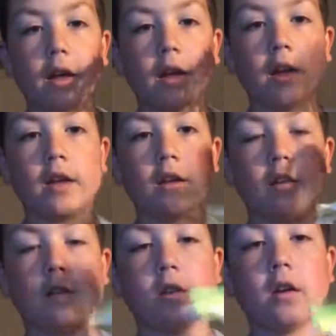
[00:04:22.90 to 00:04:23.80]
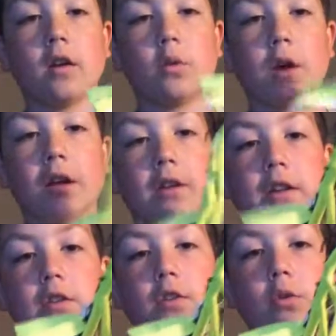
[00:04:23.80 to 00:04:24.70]
and
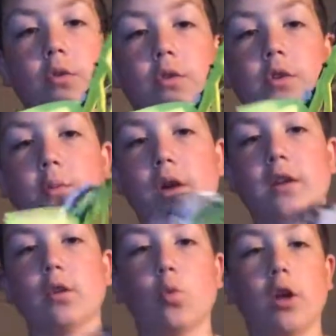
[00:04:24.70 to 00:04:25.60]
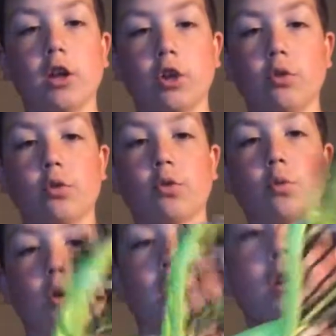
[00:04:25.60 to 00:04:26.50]
that's the only reason why I did the white shooter as
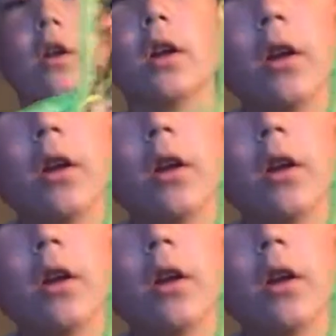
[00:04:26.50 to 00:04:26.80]
well.